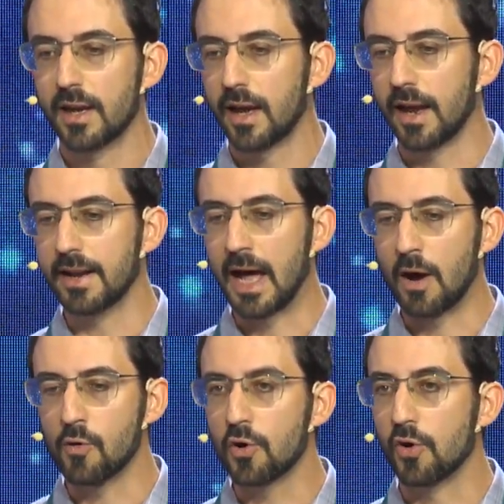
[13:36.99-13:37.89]
And
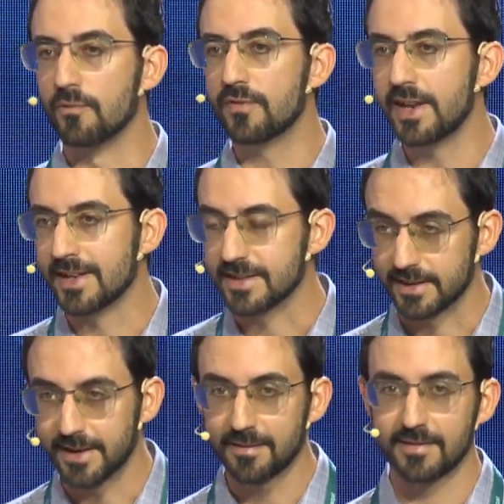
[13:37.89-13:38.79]
now,
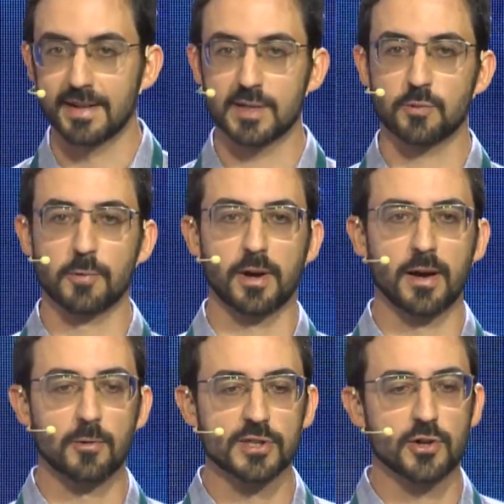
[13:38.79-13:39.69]
conveniently, that's where
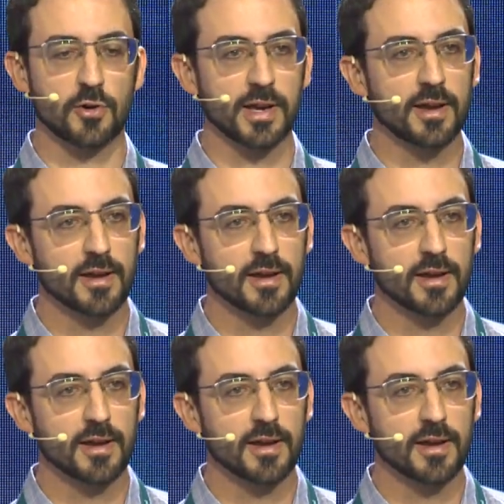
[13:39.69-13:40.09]
I was going,